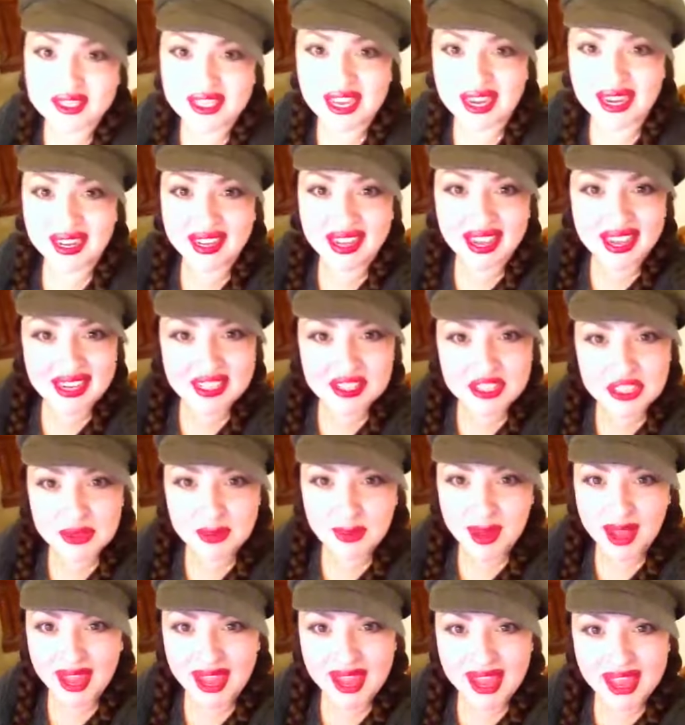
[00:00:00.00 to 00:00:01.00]
dedicated to
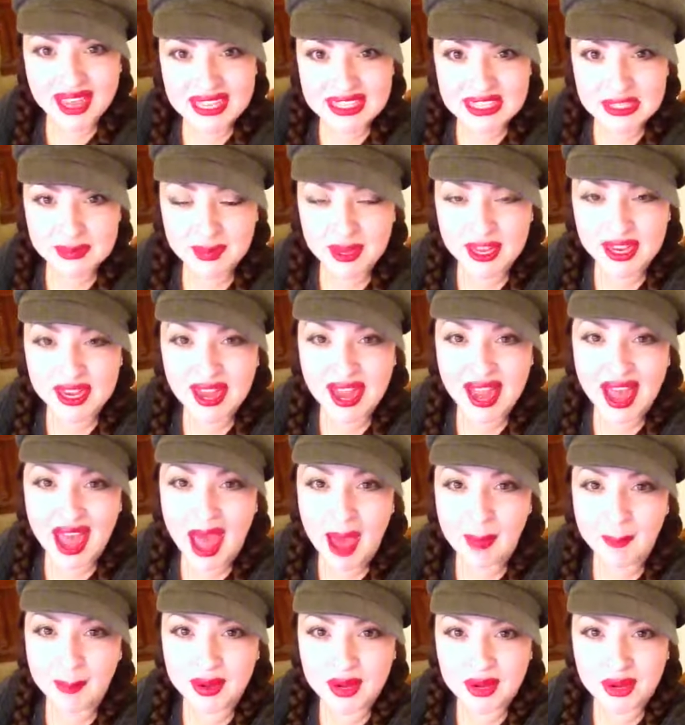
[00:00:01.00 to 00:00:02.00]
my husband.
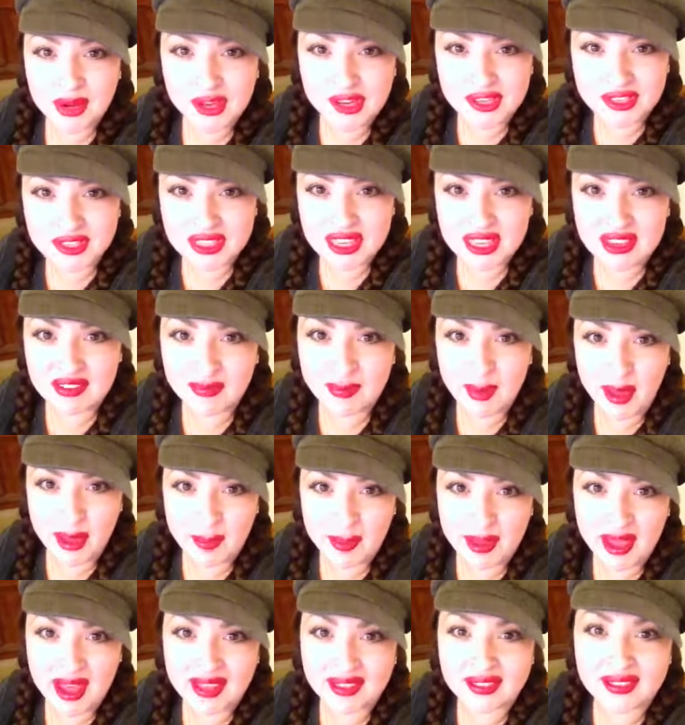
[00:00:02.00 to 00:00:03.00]
Happy New Year's Eve,
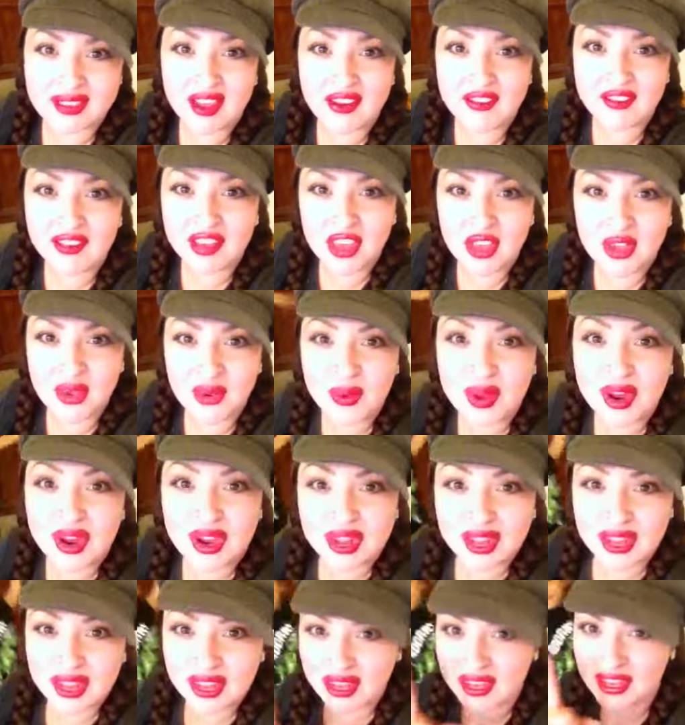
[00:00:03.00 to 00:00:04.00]
baby. I love
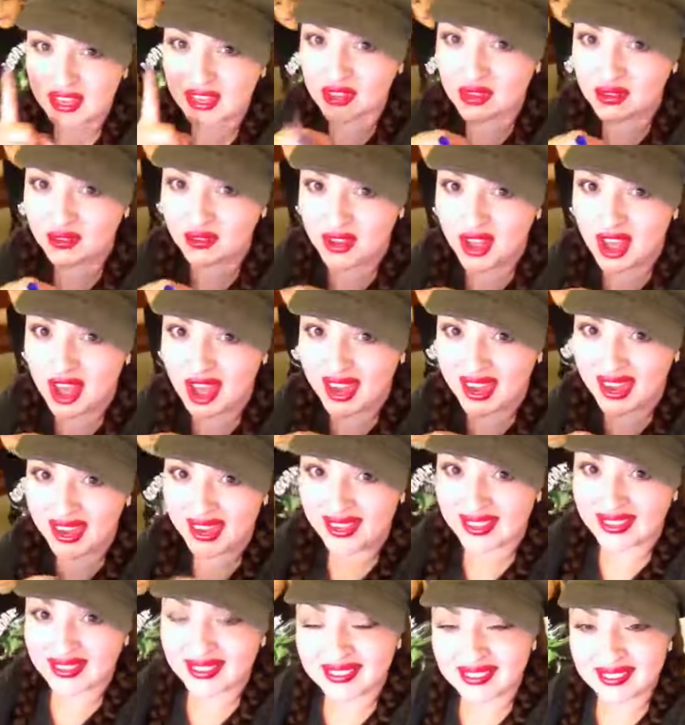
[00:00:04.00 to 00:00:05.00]
Hi. you. You got it.
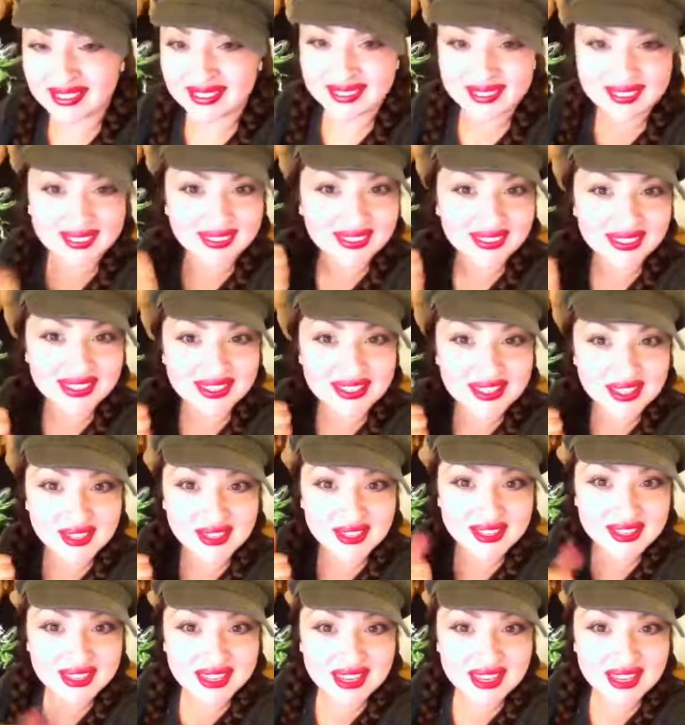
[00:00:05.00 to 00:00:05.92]
And so does